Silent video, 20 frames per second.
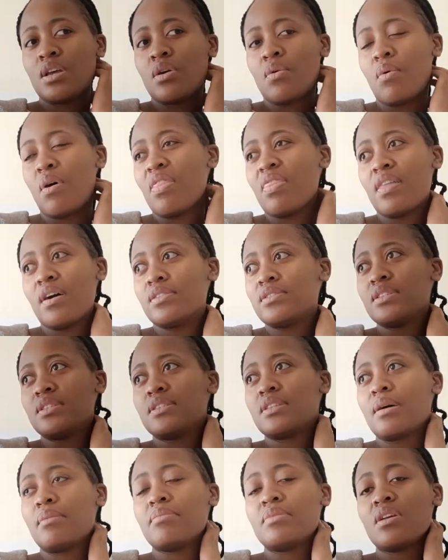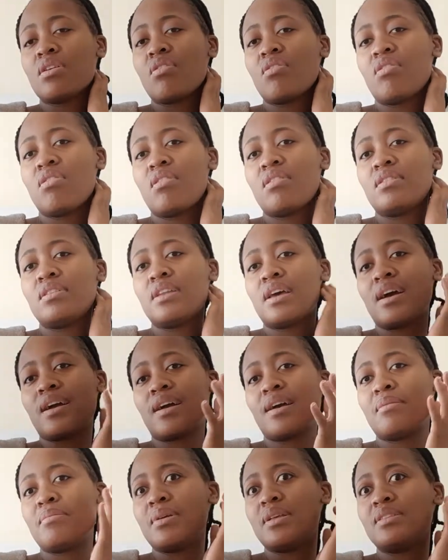1000 something, on
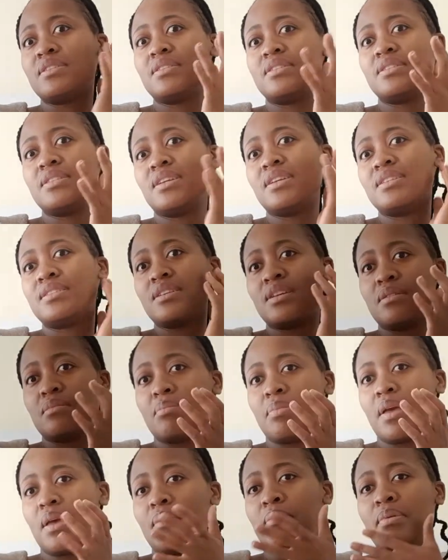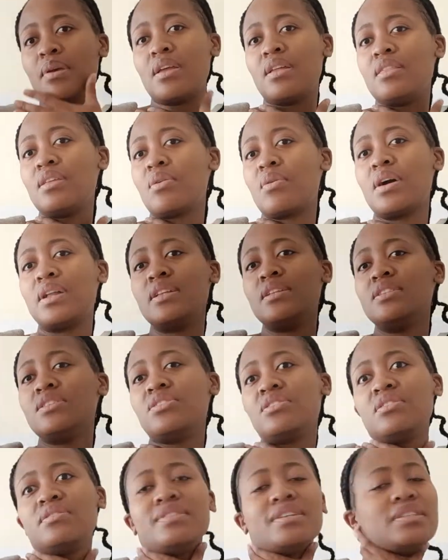Ackermans, Jet and Pep, and the quality
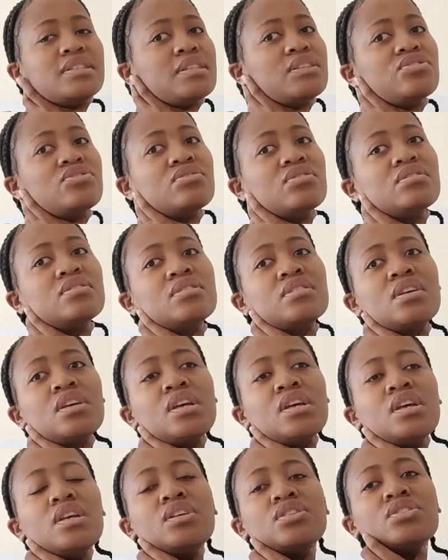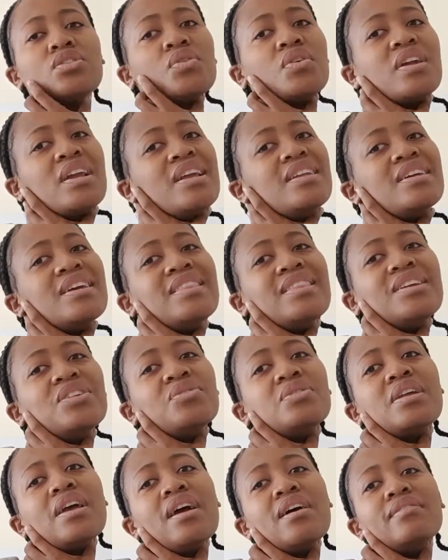obviously is not so great, and they
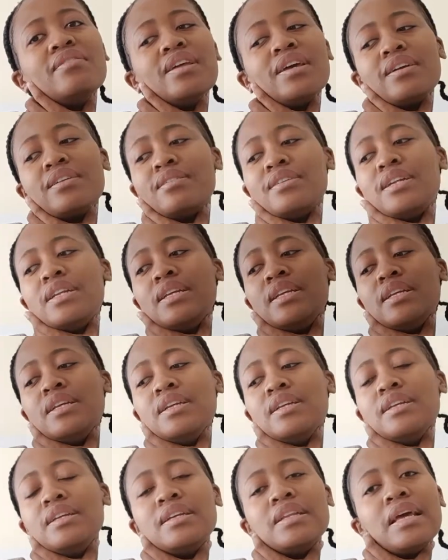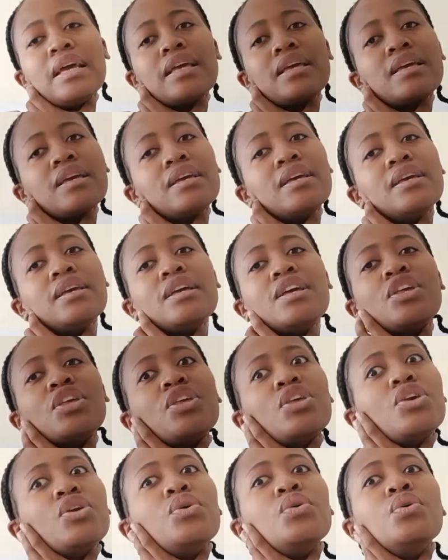don't have like really like
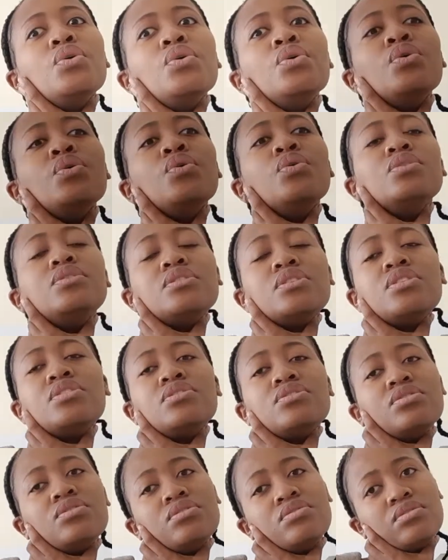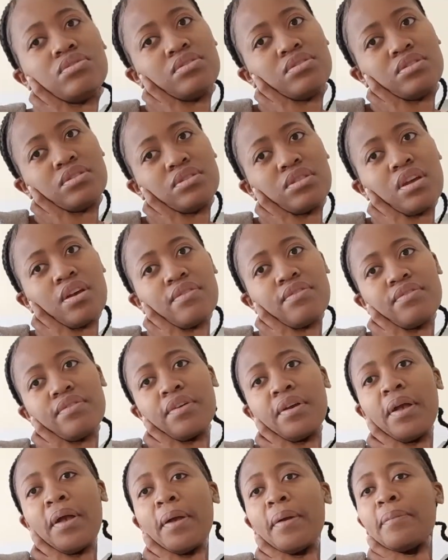cute stuff.
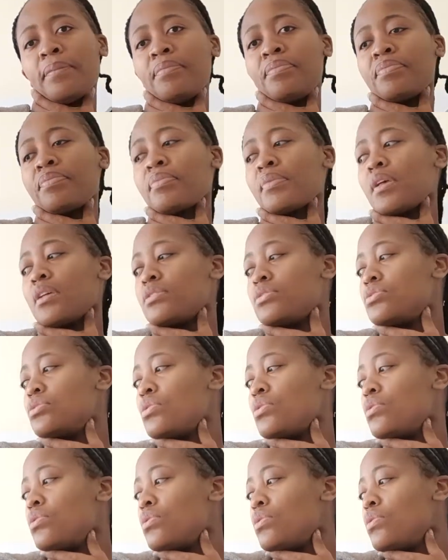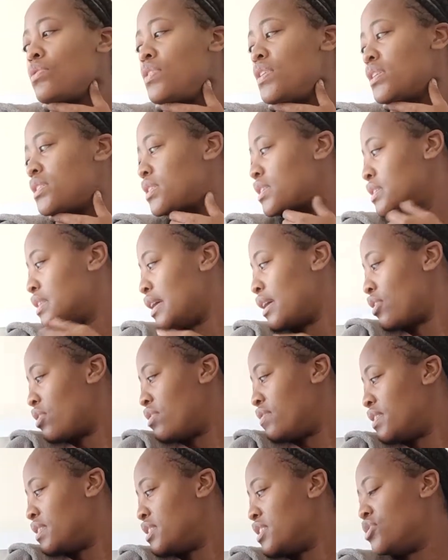So this is like
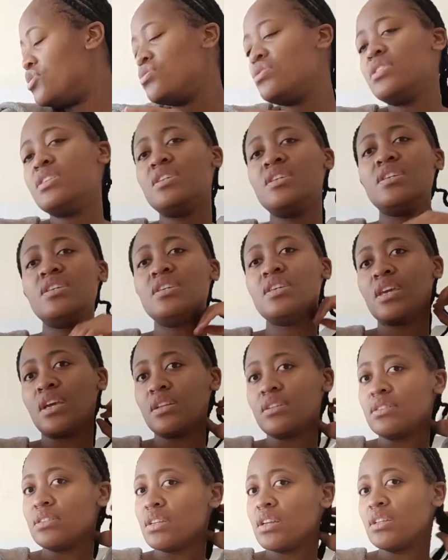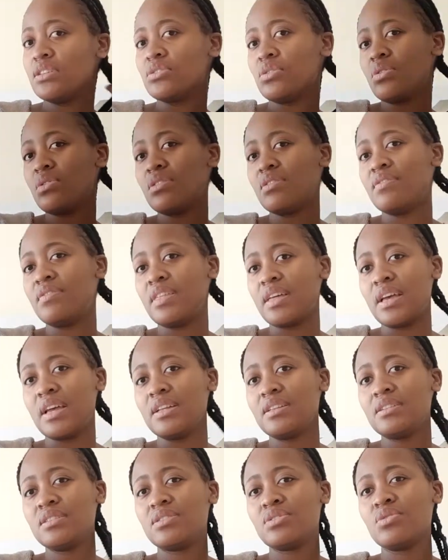obviously unique and all of
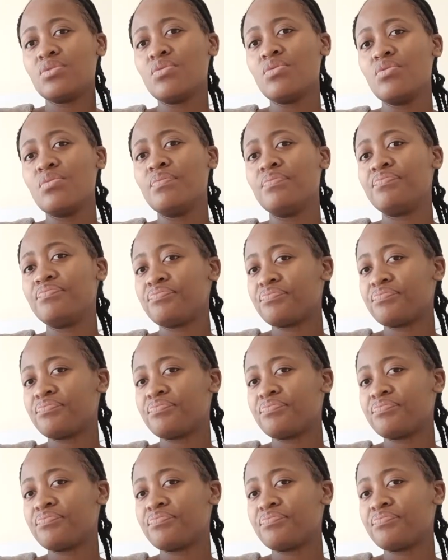that. So